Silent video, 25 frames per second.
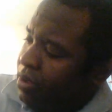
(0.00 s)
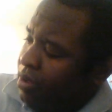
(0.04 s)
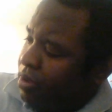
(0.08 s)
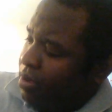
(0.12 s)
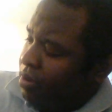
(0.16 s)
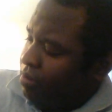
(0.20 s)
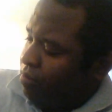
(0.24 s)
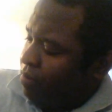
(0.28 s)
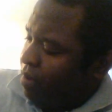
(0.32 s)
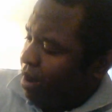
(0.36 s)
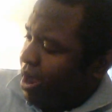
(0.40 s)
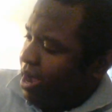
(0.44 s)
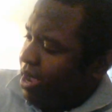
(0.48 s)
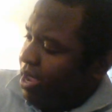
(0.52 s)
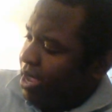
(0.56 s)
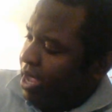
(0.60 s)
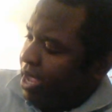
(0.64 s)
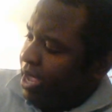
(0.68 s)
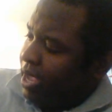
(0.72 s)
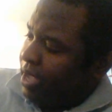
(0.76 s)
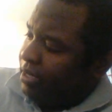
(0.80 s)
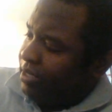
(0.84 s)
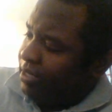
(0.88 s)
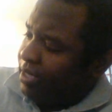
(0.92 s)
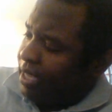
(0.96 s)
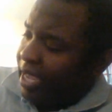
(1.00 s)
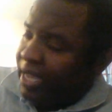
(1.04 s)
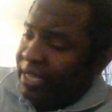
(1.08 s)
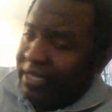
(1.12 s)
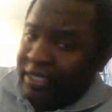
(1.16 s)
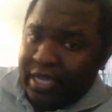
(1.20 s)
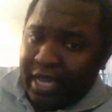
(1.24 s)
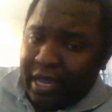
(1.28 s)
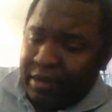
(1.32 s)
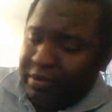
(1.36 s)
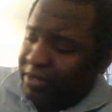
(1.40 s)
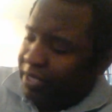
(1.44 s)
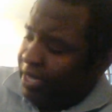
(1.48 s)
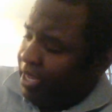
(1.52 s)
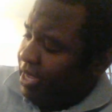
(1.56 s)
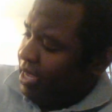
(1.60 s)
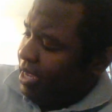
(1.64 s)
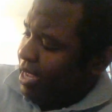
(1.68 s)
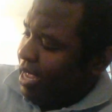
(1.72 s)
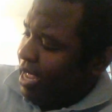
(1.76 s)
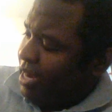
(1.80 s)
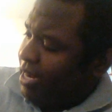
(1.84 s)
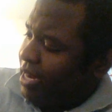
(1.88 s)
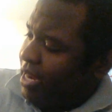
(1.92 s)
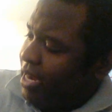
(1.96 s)
right? It's 8 times 8,
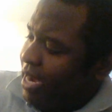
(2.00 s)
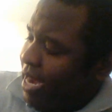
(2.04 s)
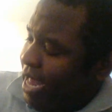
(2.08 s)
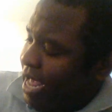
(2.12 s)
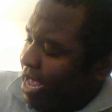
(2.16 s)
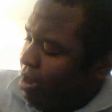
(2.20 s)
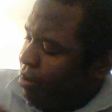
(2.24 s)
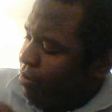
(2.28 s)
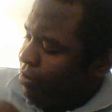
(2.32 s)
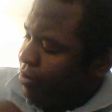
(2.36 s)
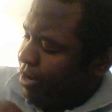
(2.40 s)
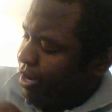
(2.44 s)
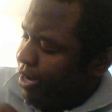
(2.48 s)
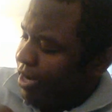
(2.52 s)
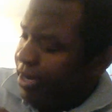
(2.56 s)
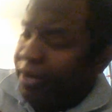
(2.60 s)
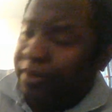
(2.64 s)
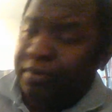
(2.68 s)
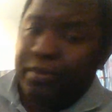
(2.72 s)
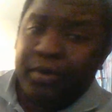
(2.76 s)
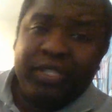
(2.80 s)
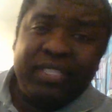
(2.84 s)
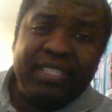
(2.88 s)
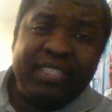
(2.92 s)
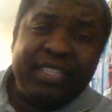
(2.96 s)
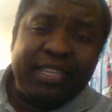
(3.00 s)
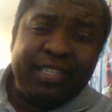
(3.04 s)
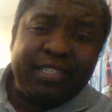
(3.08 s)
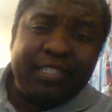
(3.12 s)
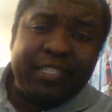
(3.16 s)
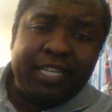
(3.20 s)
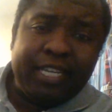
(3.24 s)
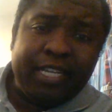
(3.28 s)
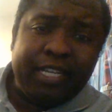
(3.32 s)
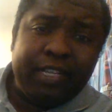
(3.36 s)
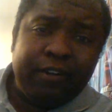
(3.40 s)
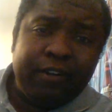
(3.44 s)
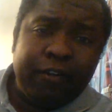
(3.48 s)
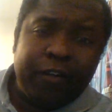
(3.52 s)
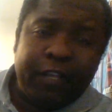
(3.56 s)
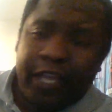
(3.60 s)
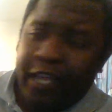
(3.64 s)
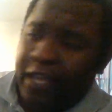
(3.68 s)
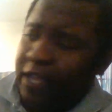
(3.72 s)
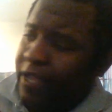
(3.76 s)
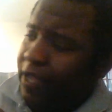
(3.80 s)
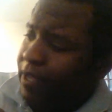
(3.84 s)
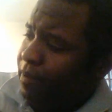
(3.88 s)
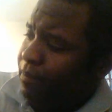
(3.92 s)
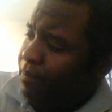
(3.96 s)
and then now you end up with 16,
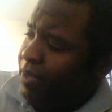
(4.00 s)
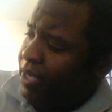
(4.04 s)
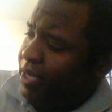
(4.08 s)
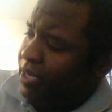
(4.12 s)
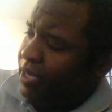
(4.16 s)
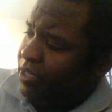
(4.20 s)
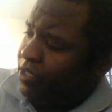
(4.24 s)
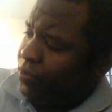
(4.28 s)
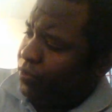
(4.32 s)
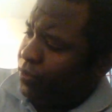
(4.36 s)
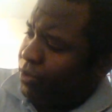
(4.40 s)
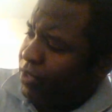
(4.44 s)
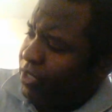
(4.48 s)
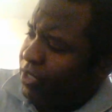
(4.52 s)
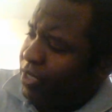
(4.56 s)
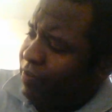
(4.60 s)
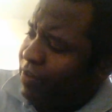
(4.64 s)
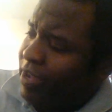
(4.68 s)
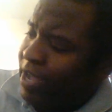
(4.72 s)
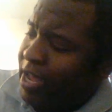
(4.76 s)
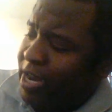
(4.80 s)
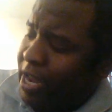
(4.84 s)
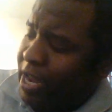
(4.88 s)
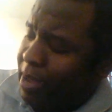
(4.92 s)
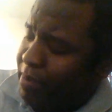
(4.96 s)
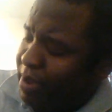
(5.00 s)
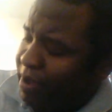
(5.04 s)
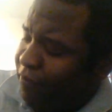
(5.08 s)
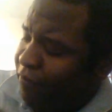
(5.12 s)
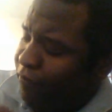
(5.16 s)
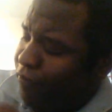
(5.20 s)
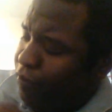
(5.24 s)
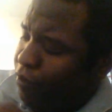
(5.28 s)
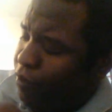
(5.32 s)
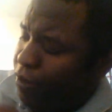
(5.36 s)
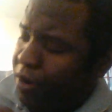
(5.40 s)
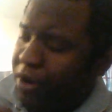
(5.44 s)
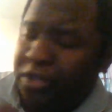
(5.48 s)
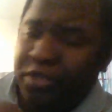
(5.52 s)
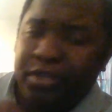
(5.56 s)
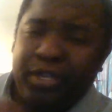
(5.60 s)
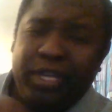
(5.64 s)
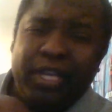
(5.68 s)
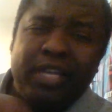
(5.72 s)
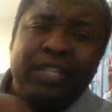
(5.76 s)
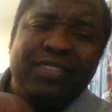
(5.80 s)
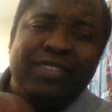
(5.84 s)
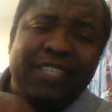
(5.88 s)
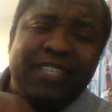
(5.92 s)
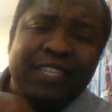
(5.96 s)
okay? Because when you divide that by 4, you
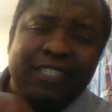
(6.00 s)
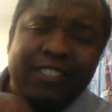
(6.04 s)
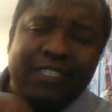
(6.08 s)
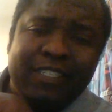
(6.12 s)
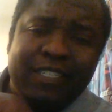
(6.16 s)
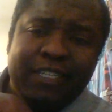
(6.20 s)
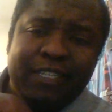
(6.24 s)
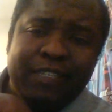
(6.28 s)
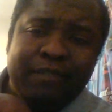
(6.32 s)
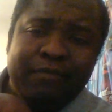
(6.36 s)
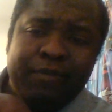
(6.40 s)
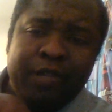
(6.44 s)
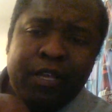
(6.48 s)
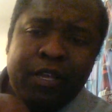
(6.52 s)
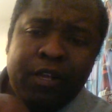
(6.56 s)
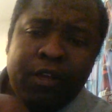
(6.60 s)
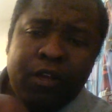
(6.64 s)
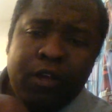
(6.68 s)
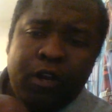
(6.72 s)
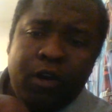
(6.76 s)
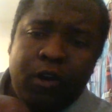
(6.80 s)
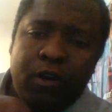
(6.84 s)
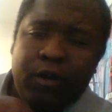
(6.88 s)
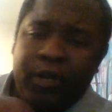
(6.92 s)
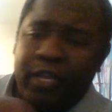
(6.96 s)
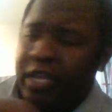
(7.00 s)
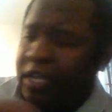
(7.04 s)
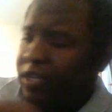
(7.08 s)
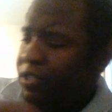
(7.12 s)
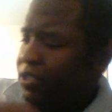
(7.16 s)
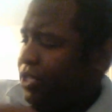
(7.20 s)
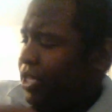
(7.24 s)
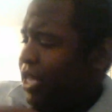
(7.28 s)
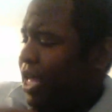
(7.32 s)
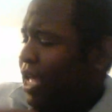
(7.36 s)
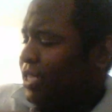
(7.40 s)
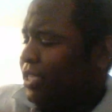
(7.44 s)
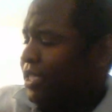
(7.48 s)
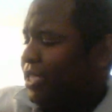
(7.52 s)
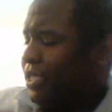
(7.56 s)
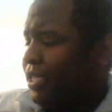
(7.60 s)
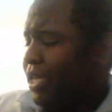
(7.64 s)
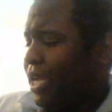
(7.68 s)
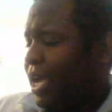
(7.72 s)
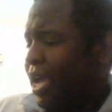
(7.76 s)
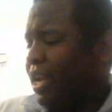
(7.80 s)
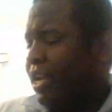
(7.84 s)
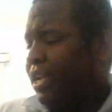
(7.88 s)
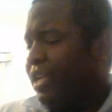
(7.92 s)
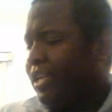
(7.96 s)
get 16. Okay, so that just
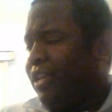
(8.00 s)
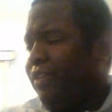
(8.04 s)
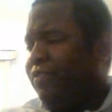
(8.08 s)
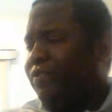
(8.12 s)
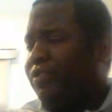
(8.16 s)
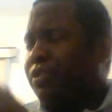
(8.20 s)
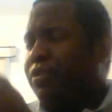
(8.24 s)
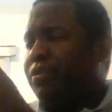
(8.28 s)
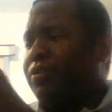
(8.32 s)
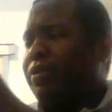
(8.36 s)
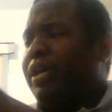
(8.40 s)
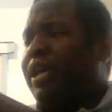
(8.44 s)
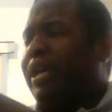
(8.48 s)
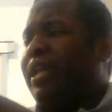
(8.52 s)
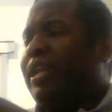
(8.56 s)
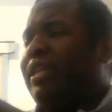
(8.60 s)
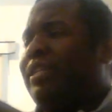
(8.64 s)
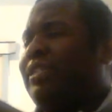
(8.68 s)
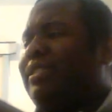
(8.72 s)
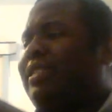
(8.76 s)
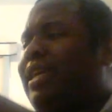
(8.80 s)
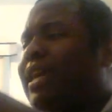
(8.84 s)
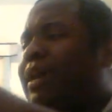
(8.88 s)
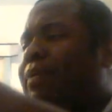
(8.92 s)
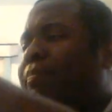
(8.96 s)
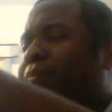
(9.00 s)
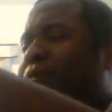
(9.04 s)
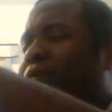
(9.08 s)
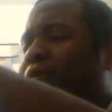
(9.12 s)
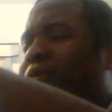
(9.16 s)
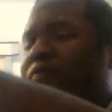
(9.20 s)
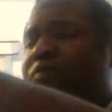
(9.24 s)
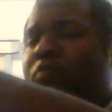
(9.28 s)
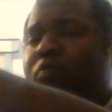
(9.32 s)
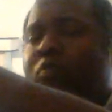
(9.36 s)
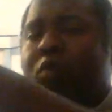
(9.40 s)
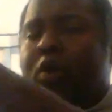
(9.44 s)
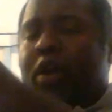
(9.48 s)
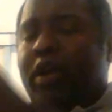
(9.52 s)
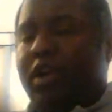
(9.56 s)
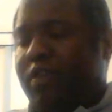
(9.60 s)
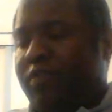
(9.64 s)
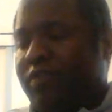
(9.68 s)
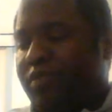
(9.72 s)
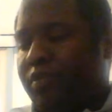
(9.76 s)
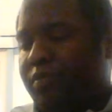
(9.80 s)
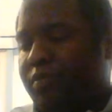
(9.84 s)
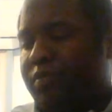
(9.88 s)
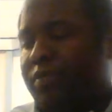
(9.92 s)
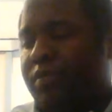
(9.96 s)
kind of gives you an example of one
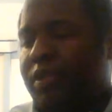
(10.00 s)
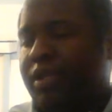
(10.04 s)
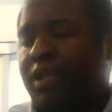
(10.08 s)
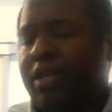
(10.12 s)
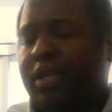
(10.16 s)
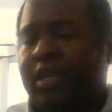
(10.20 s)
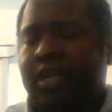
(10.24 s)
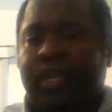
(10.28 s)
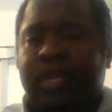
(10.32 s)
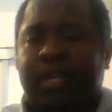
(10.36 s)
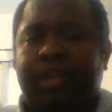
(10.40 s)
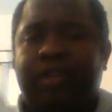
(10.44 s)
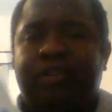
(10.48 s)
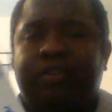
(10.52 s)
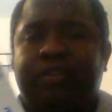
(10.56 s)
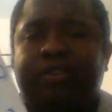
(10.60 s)
of them. Here's